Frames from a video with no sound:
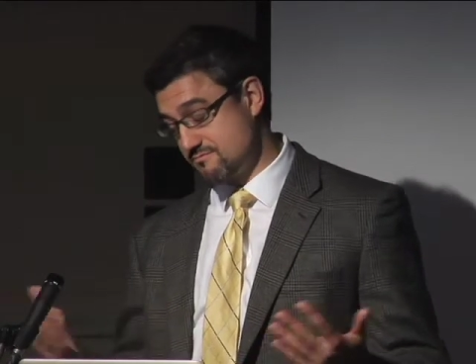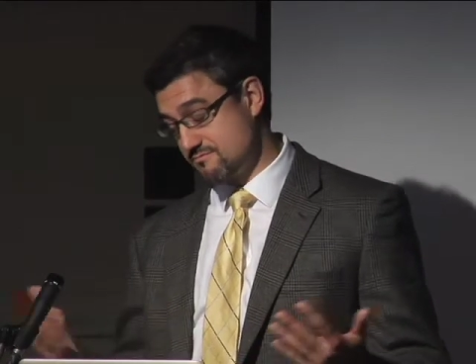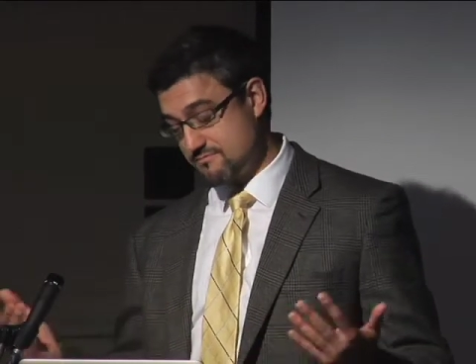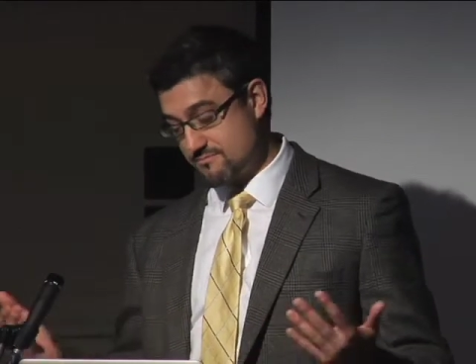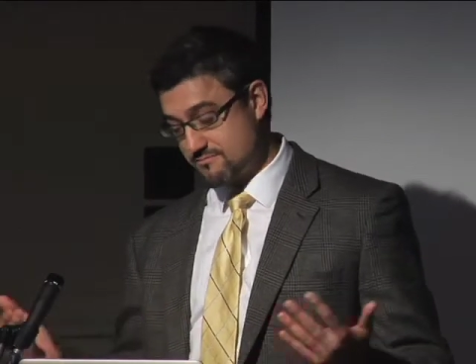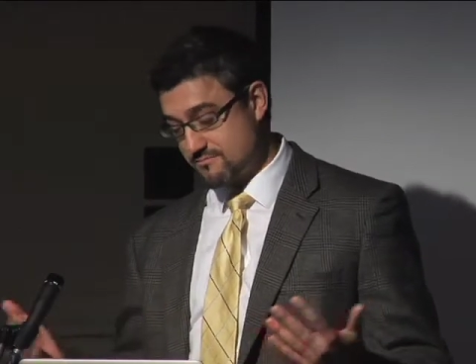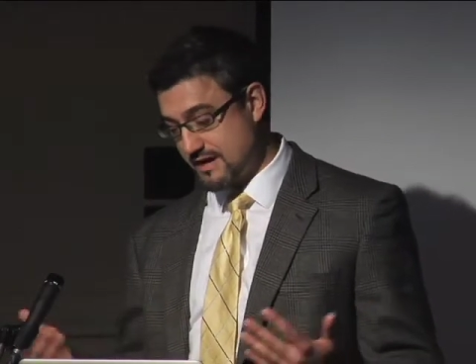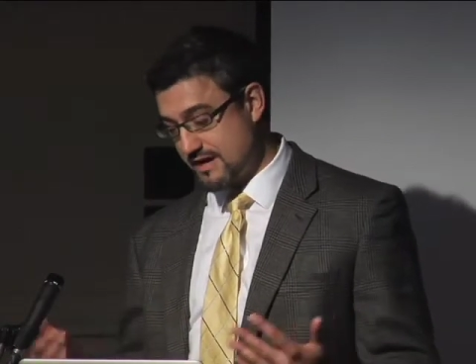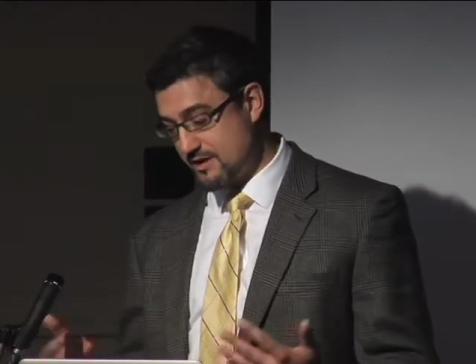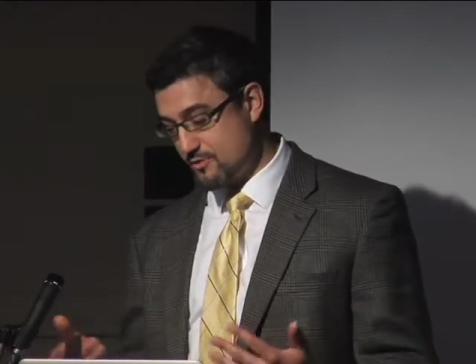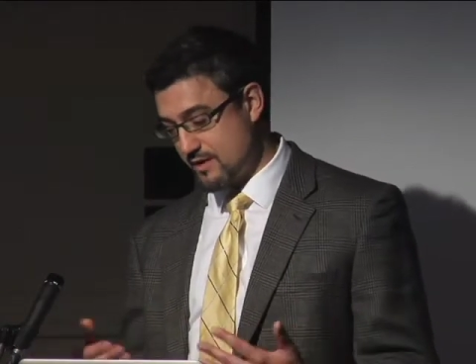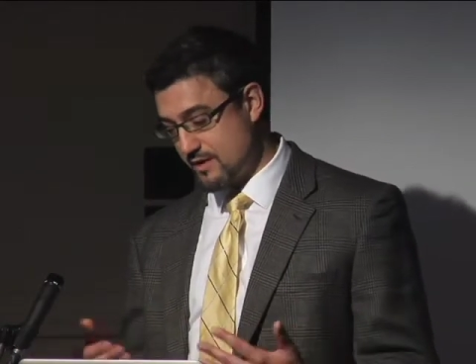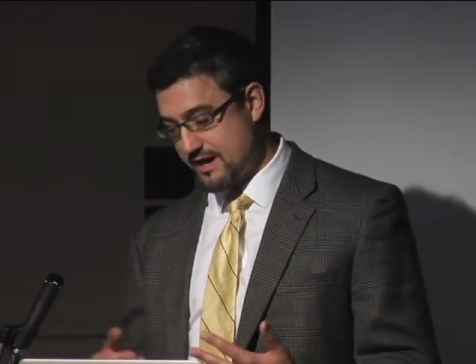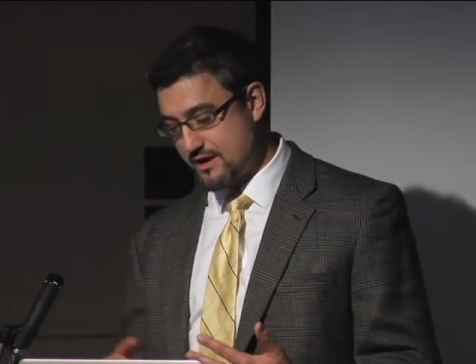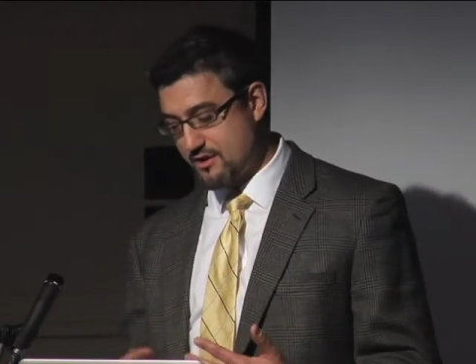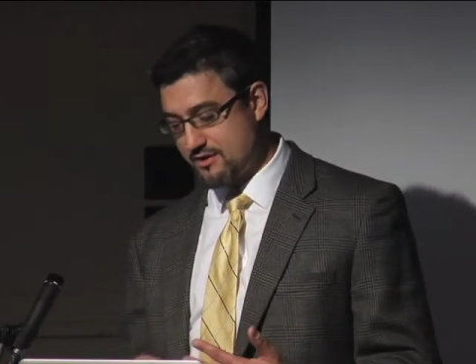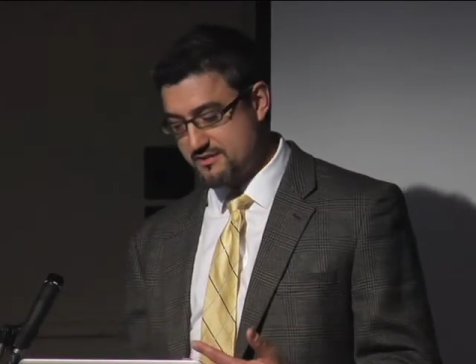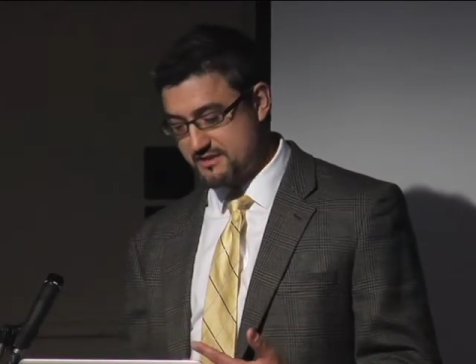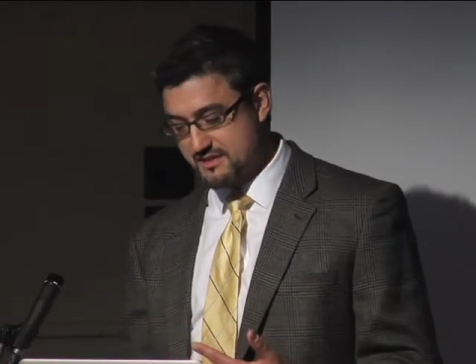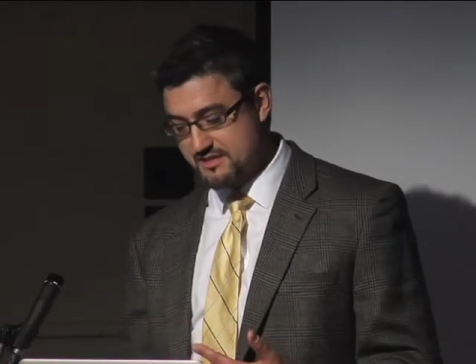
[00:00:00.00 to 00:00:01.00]
right away
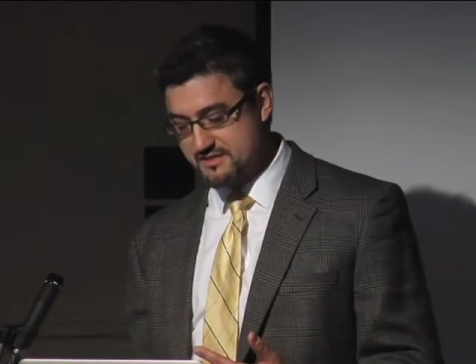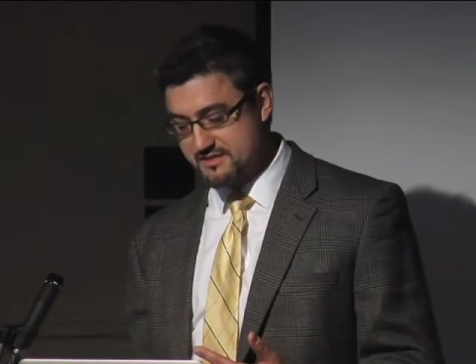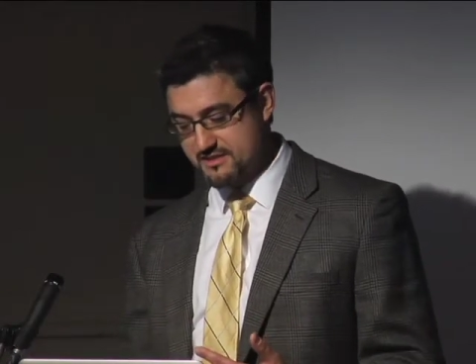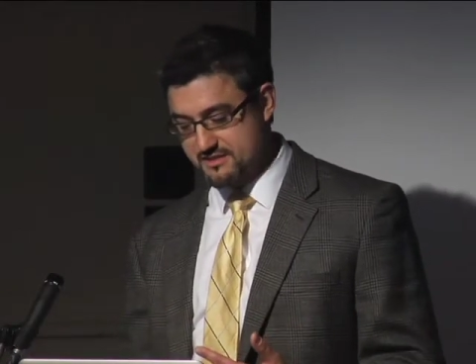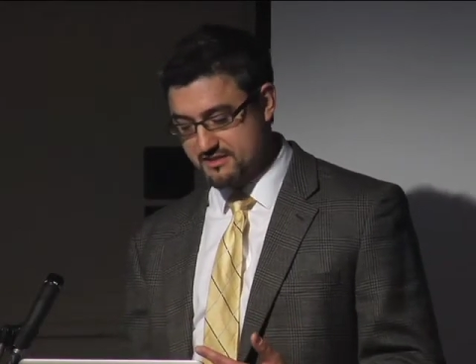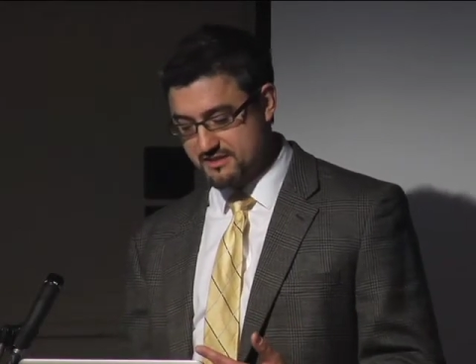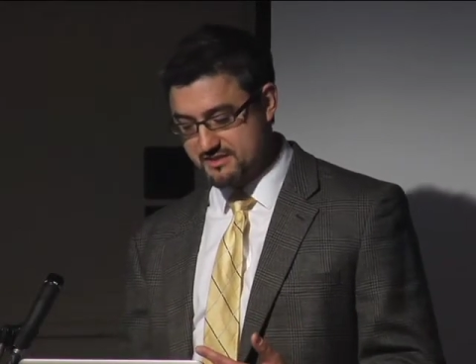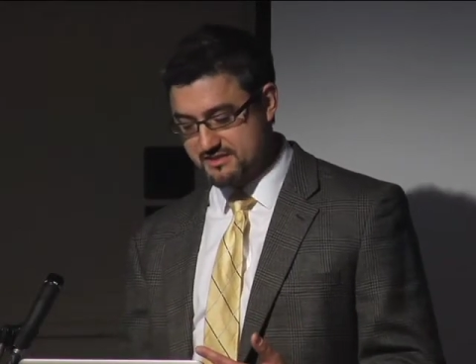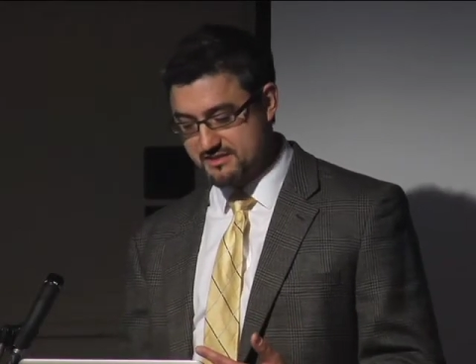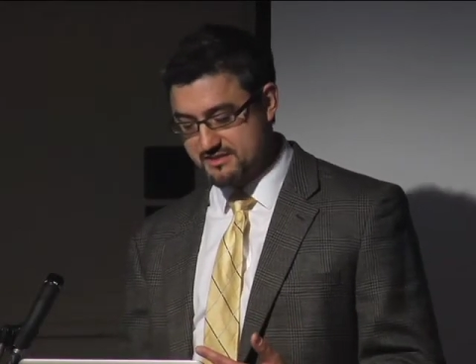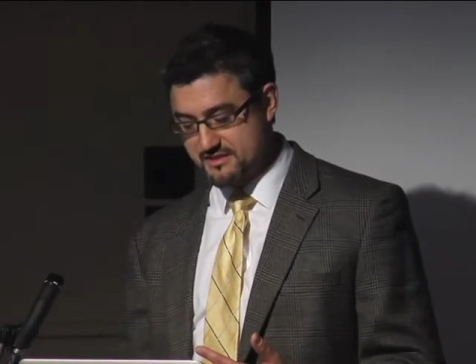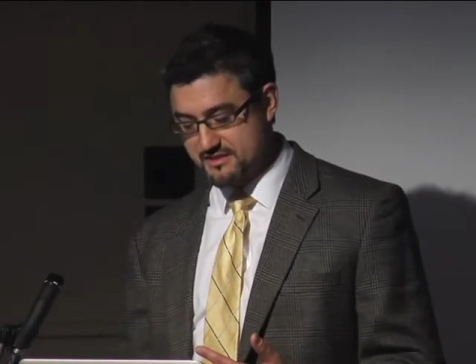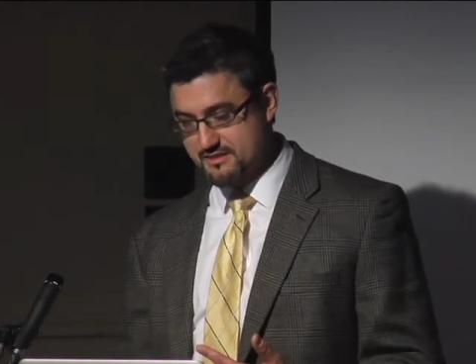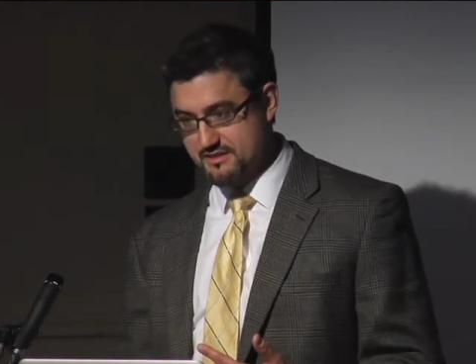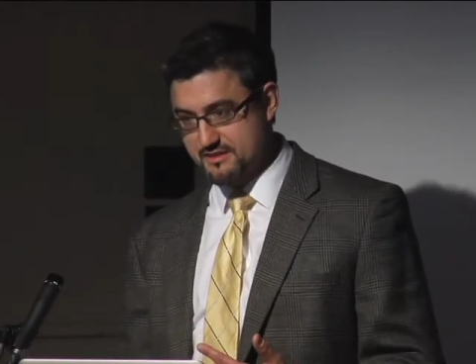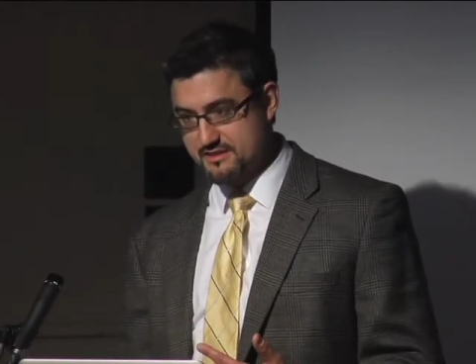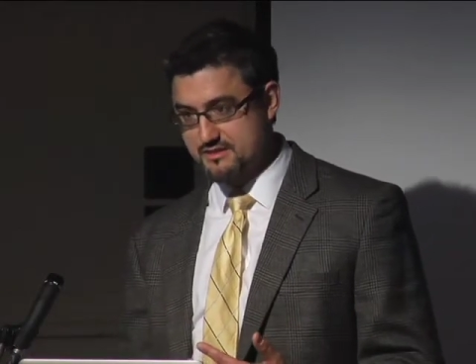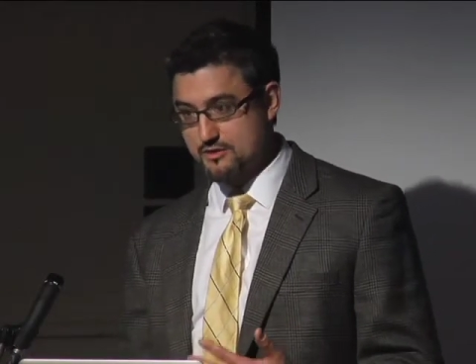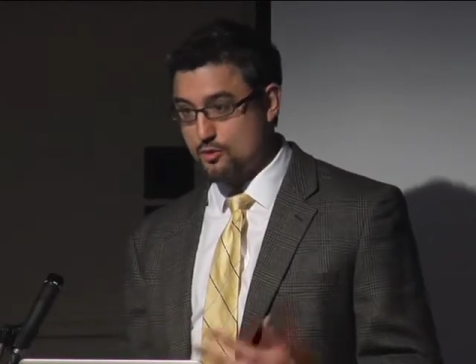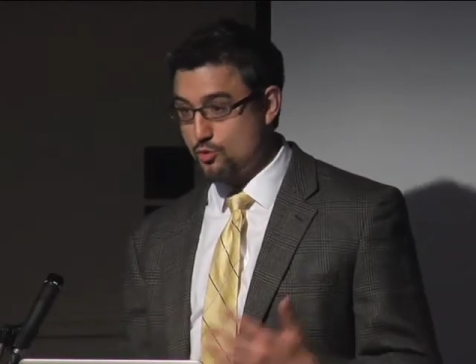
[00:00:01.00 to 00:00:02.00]
on this,
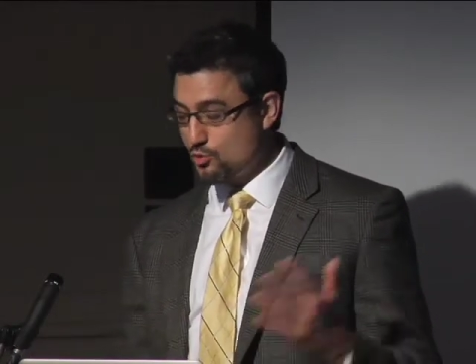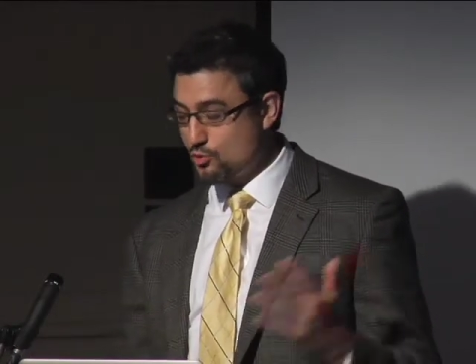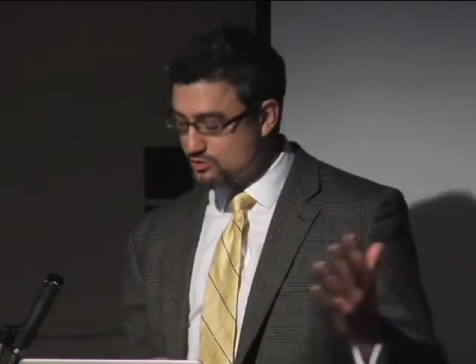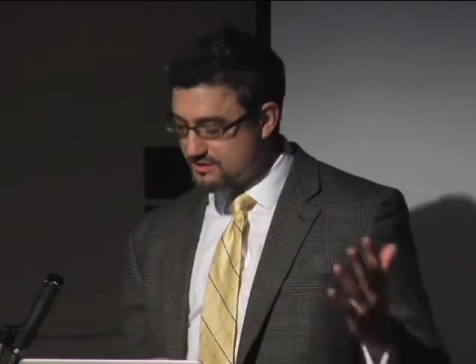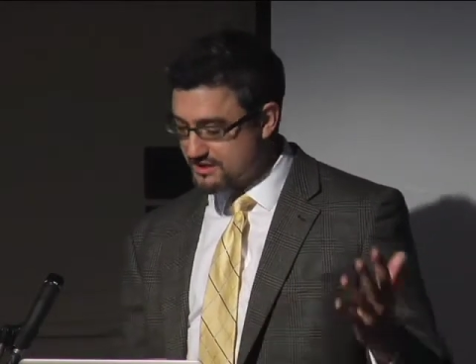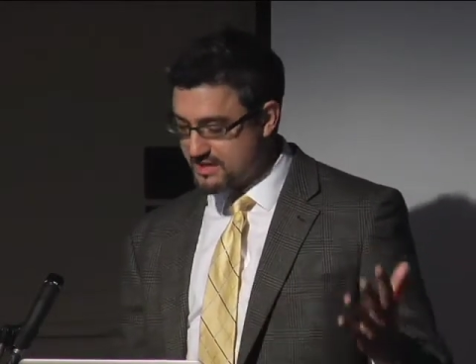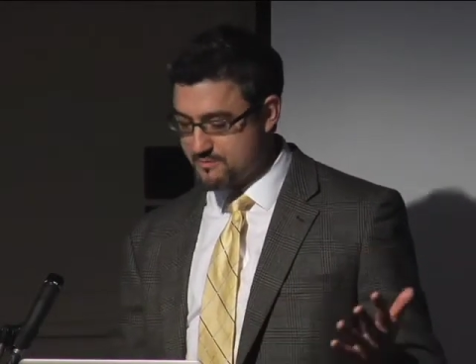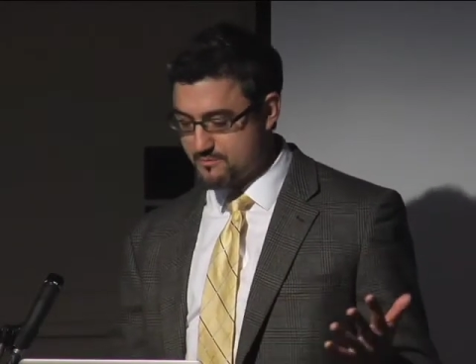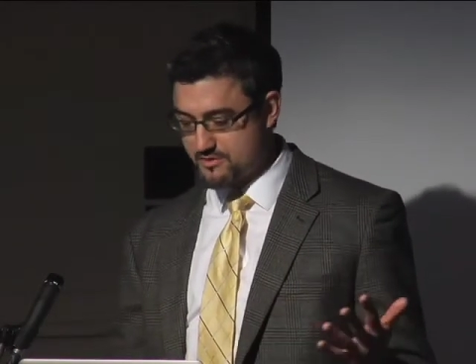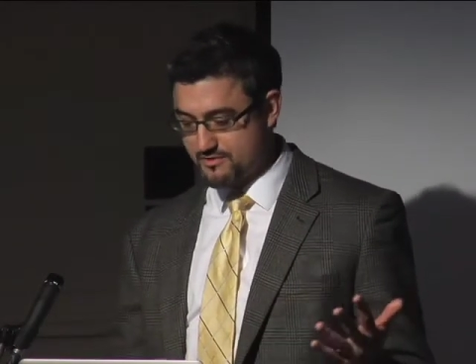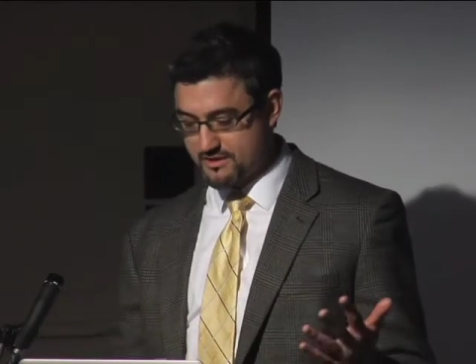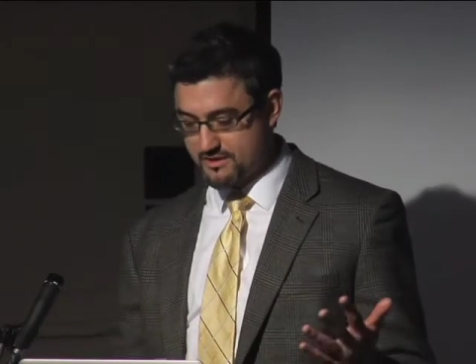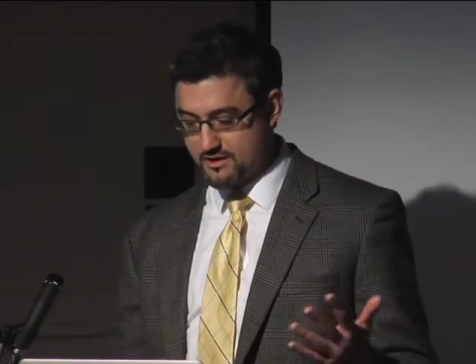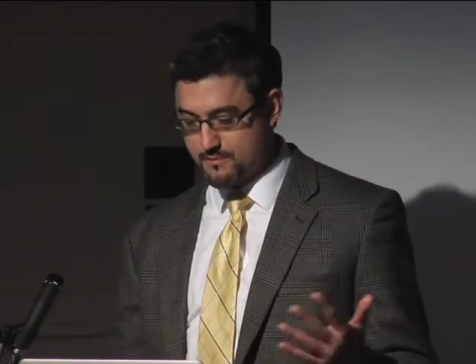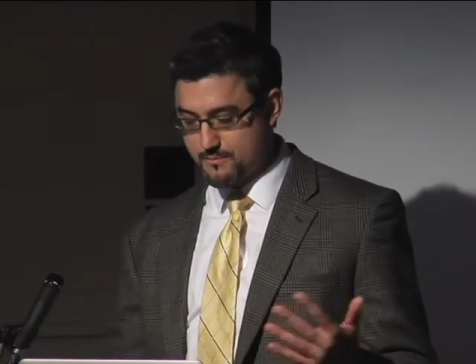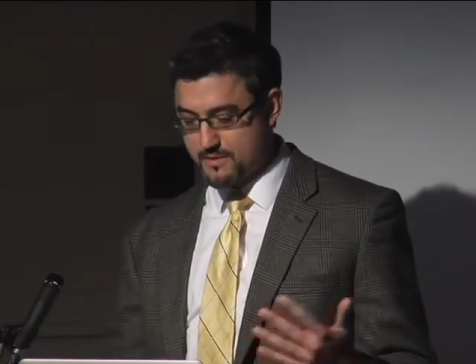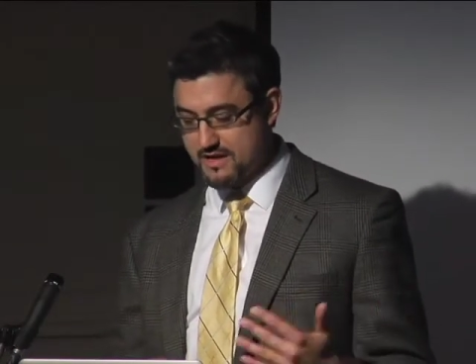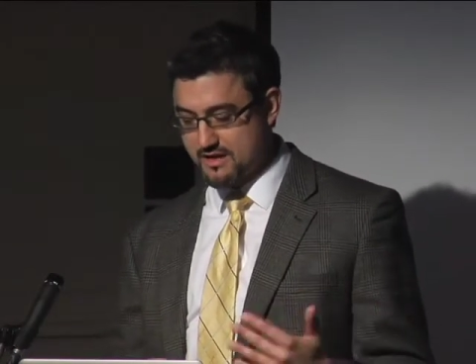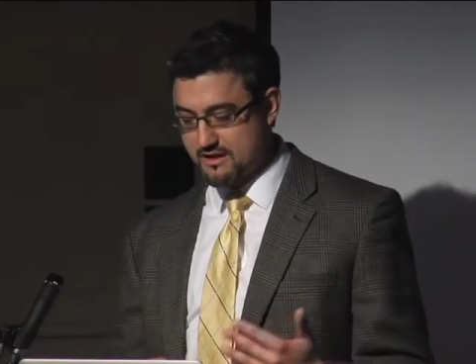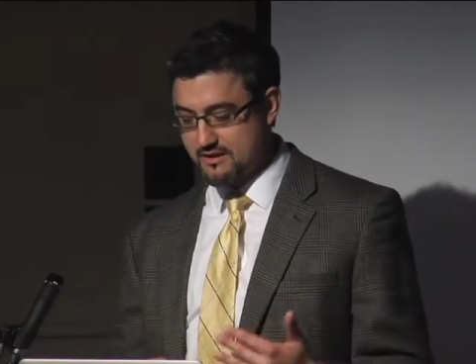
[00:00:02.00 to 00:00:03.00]
this old
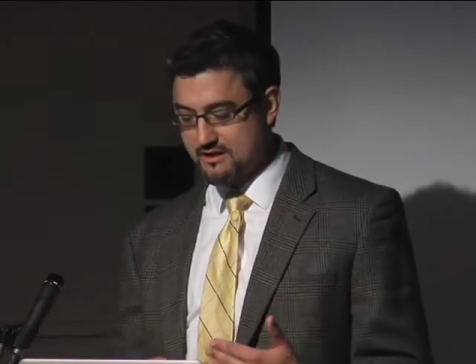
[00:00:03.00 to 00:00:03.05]
chemotherapy and are